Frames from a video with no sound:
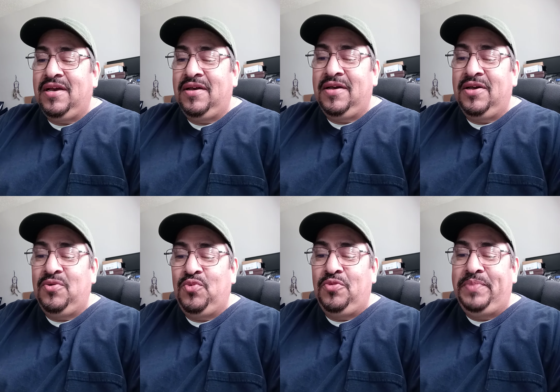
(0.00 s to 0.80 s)

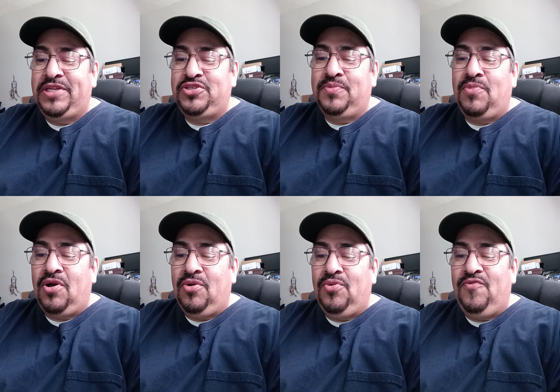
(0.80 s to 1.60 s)
Uh, will be
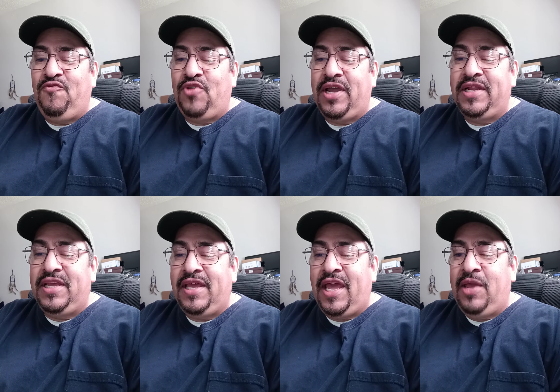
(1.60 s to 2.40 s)
tomorrow,
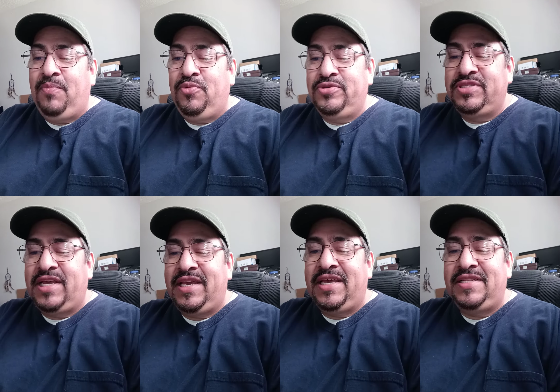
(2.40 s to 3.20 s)
Friday, April
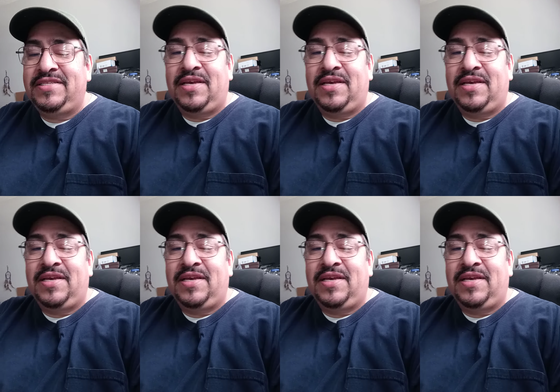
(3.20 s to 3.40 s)
2nd.